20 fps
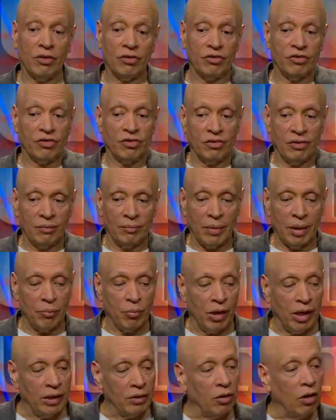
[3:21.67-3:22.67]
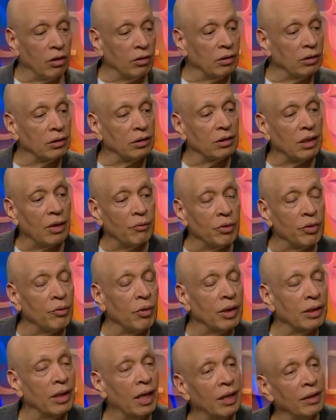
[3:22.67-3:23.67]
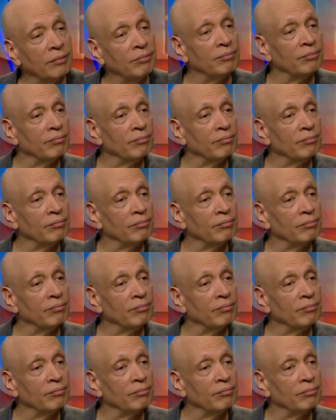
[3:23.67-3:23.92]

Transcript: House by Brian Aldiss. I reread that.